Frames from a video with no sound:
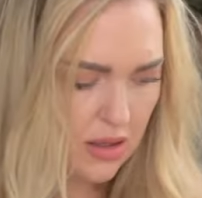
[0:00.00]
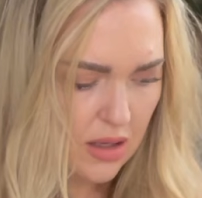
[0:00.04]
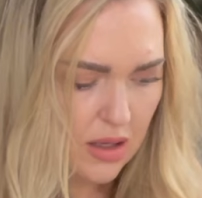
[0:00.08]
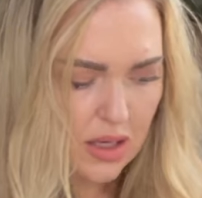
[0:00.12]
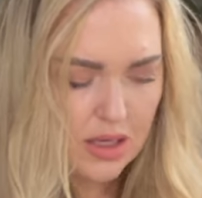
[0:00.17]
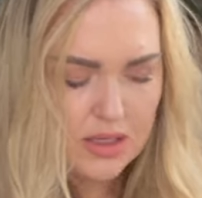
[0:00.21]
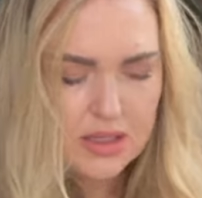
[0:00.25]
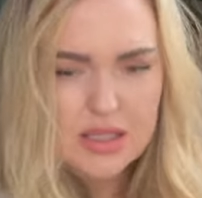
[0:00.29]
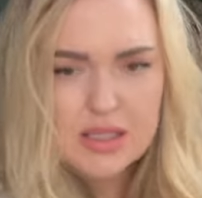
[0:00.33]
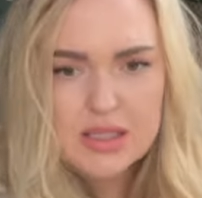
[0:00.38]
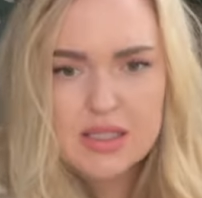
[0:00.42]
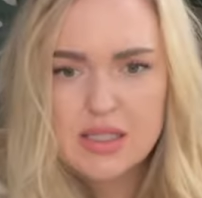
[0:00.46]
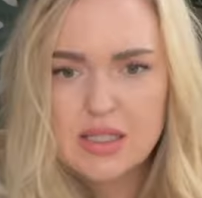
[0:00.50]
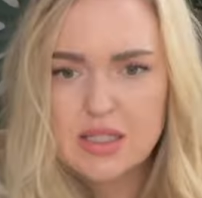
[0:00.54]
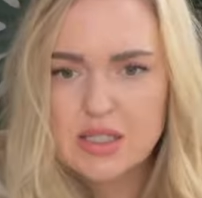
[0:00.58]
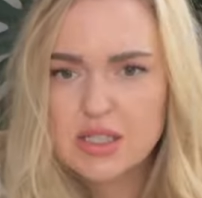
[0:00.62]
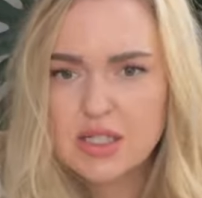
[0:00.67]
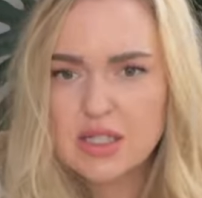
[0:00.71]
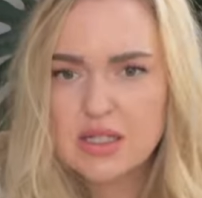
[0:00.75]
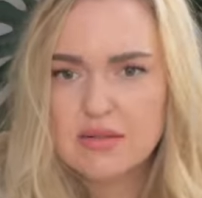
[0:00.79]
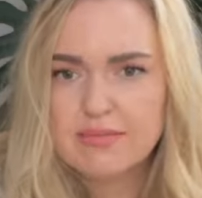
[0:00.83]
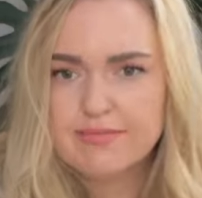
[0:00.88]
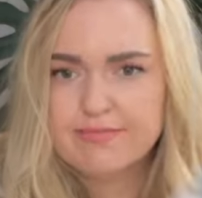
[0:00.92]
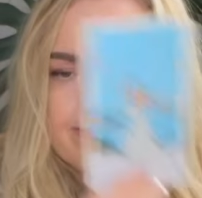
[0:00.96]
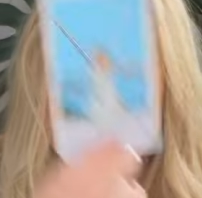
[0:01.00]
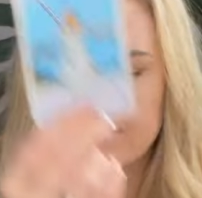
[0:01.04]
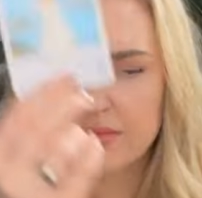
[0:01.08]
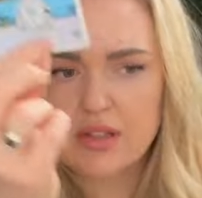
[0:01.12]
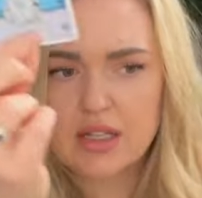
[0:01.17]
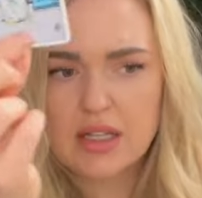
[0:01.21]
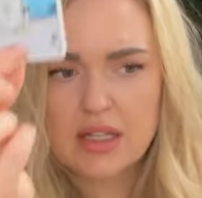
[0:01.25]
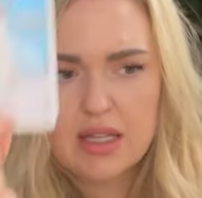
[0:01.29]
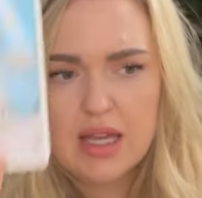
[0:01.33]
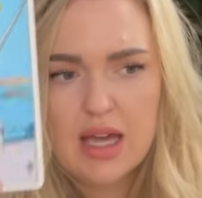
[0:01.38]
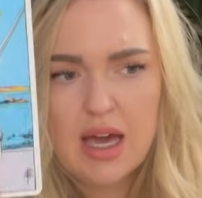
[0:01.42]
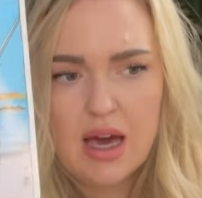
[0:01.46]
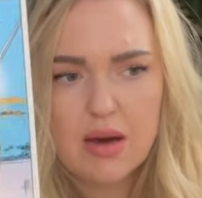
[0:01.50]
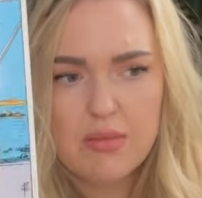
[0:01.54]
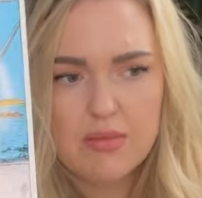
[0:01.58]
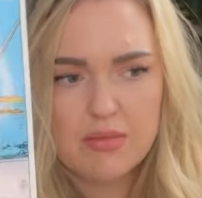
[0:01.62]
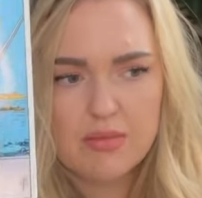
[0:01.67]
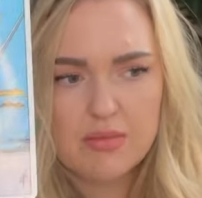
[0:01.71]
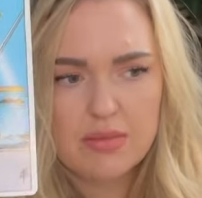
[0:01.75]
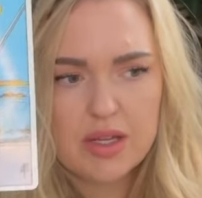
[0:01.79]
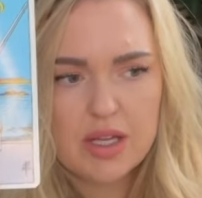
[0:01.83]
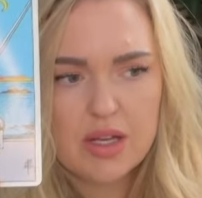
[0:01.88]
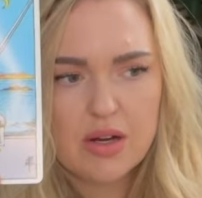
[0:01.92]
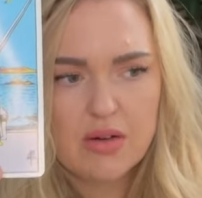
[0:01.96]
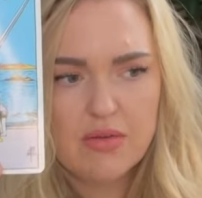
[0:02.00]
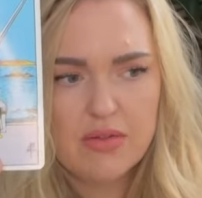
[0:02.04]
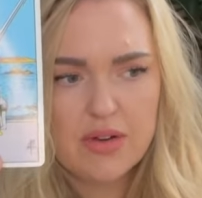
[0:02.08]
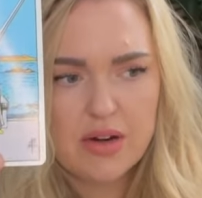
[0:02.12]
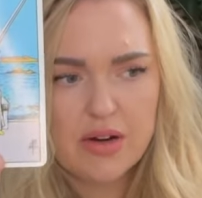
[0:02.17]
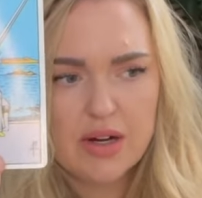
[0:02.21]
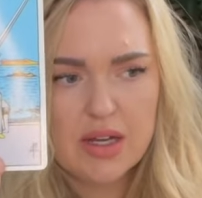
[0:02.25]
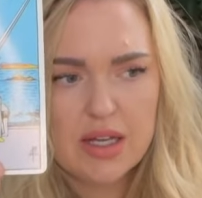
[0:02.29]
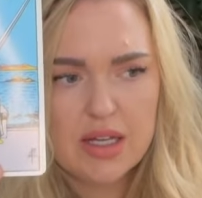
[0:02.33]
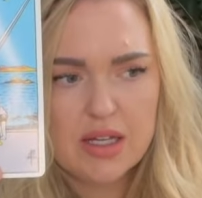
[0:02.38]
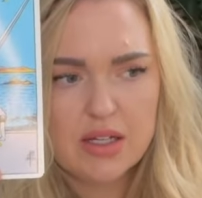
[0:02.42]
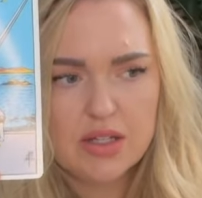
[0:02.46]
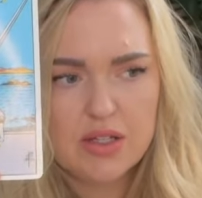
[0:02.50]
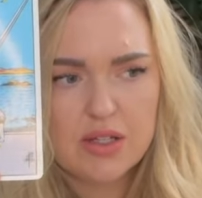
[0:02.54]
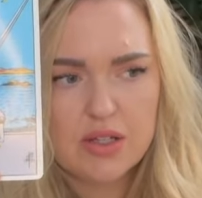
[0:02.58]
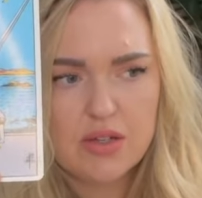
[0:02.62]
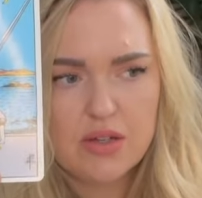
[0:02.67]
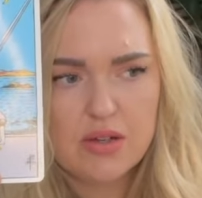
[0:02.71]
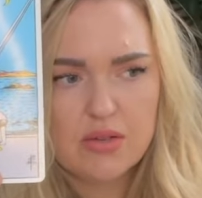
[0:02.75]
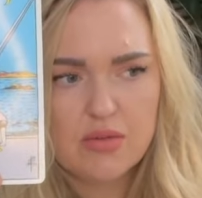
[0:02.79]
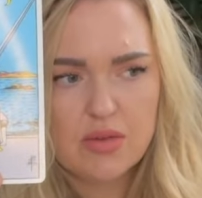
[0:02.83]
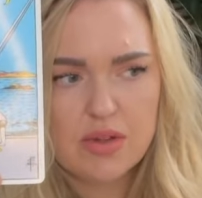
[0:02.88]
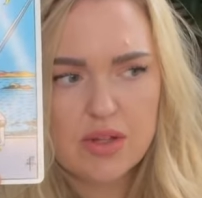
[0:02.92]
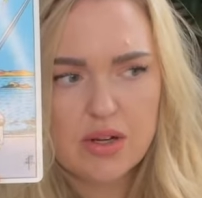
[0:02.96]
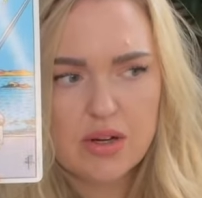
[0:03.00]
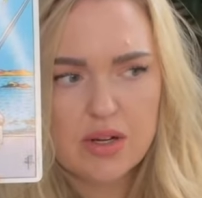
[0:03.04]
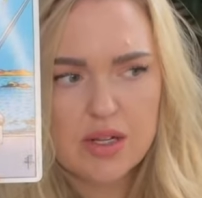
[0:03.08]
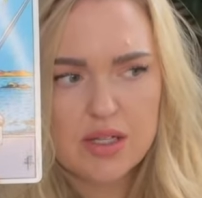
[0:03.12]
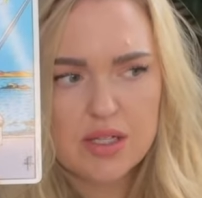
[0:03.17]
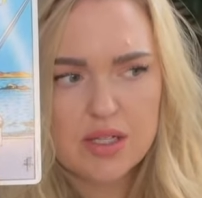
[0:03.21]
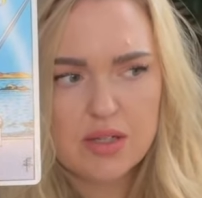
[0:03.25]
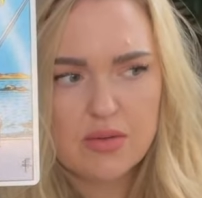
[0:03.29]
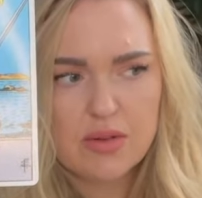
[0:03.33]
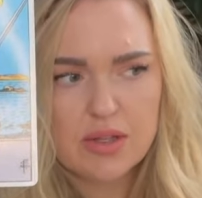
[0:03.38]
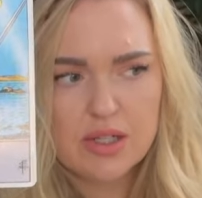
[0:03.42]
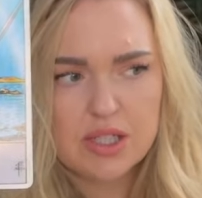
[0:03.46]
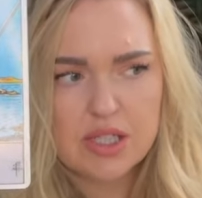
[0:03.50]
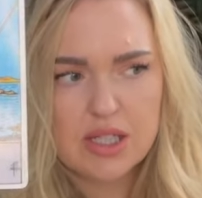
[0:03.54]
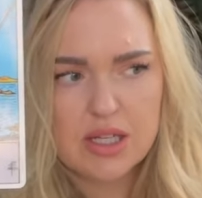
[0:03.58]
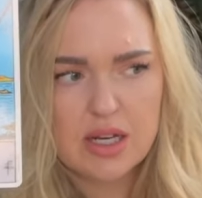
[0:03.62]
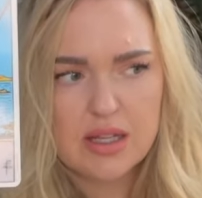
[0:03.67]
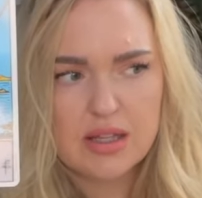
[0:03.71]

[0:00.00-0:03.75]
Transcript: A decision. Yeah, but you're very in tune with your intuition.